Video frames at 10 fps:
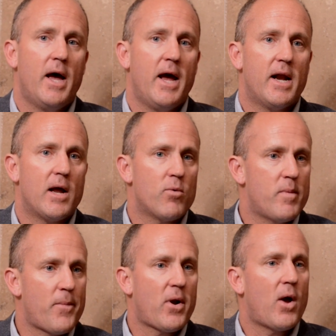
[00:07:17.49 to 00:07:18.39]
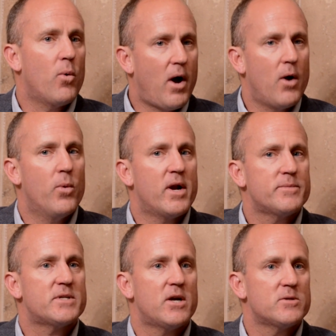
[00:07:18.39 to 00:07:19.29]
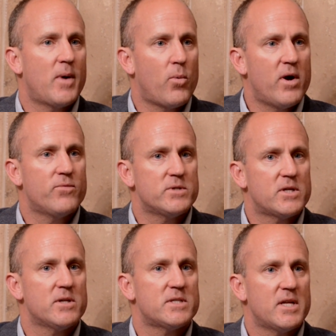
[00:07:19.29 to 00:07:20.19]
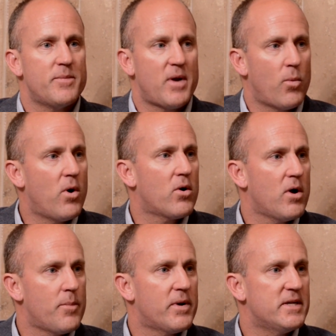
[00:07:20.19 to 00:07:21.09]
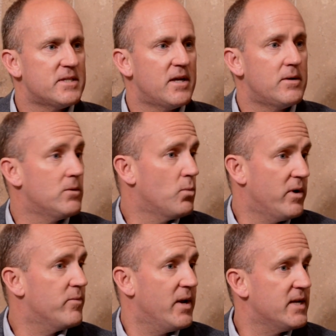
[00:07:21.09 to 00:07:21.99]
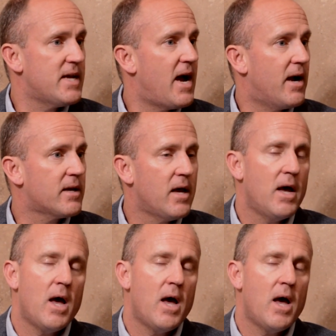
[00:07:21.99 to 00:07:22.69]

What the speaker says: and I remember I went upstairs, my wife was still asleep, and I woke her up and I said, we've been attacked.